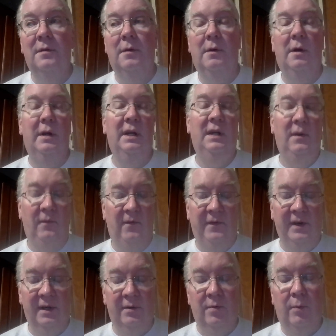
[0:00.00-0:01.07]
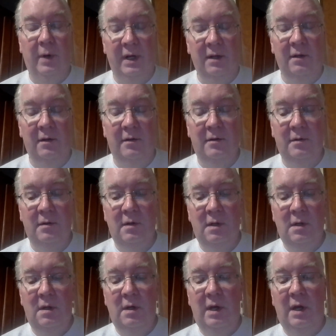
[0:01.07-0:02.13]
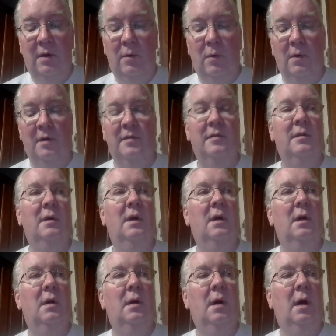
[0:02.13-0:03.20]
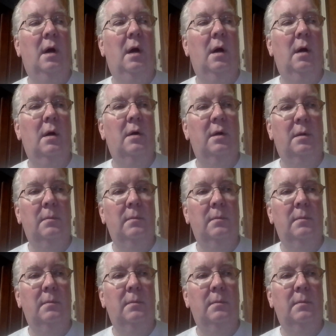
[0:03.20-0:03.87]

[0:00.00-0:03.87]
there are infinite ways a horse, uh,